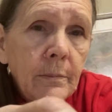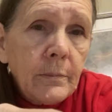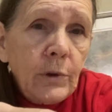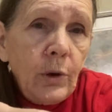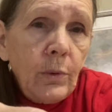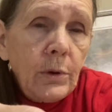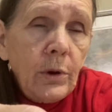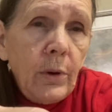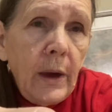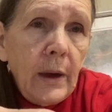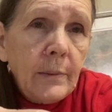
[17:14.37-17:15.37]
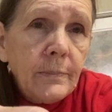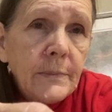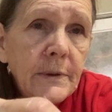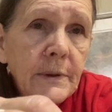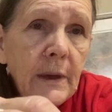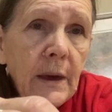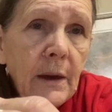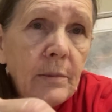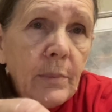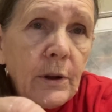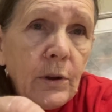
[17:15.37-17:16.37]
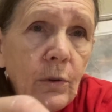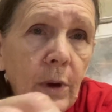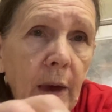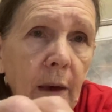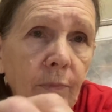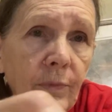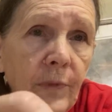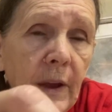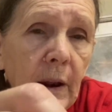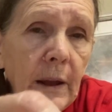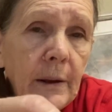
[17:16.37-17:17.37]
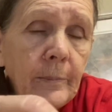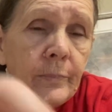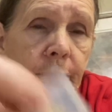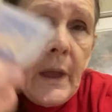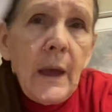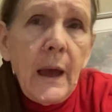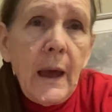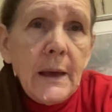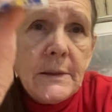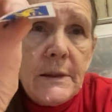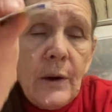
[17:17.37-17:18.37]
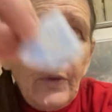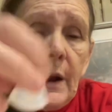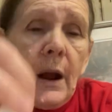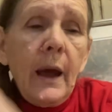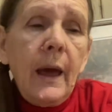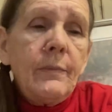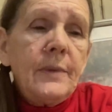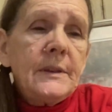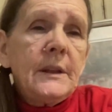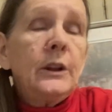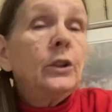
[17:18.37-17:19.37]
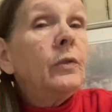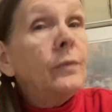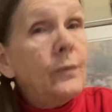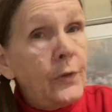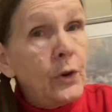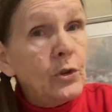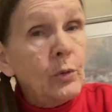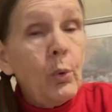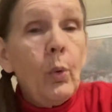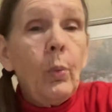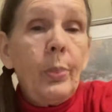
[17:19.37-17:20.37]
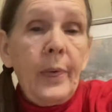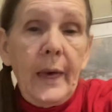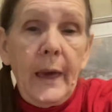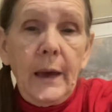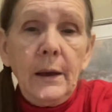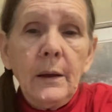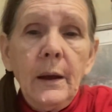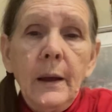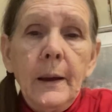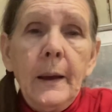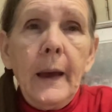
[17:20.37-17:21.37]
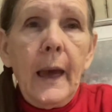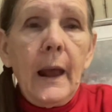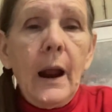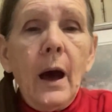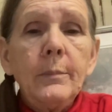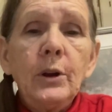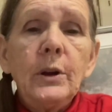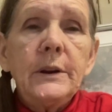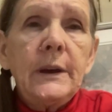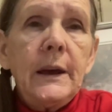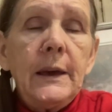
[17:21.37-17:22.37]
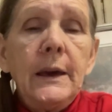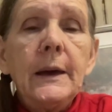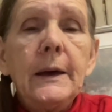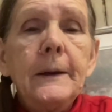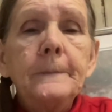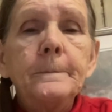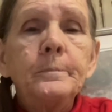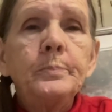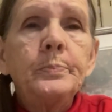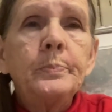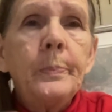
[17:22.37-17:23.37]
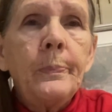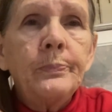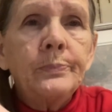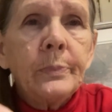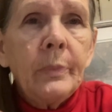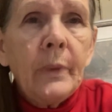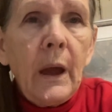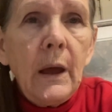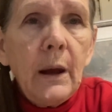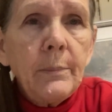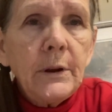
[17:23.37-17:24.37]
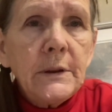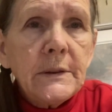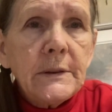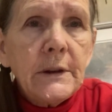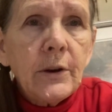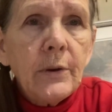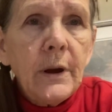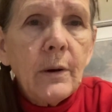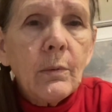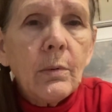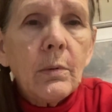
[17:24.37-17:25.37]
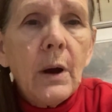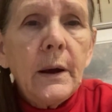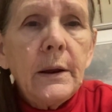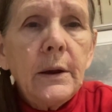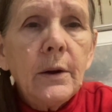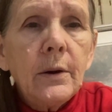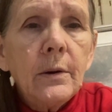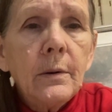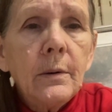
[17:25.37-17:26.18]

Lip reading: You can't see it, but you can feel it. And so then I have this little fusible thing, and I'm going to take it, and I'm going to center it right here